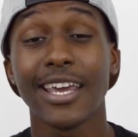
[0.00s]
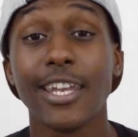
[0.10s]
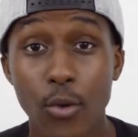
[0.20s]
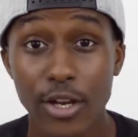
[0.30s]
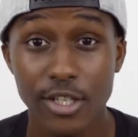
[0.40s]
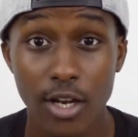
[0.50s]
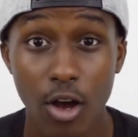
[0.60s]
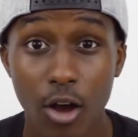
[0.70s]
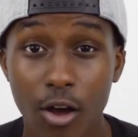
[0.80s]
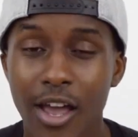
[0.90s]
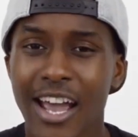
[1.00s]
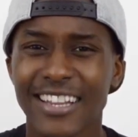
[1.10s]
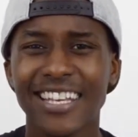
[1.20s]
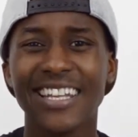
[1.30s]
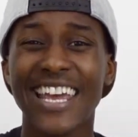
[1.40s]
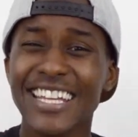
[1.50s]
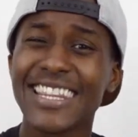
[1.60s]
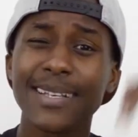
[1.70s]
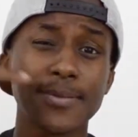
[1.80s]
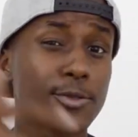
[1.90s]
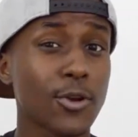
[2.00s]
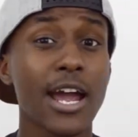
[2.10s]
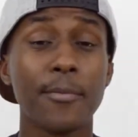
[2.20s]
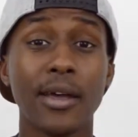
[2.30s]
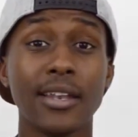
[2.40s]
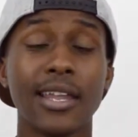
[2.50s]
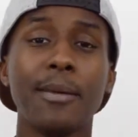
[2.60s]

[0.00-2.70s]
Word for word: any question at all, then hit that subscribe button.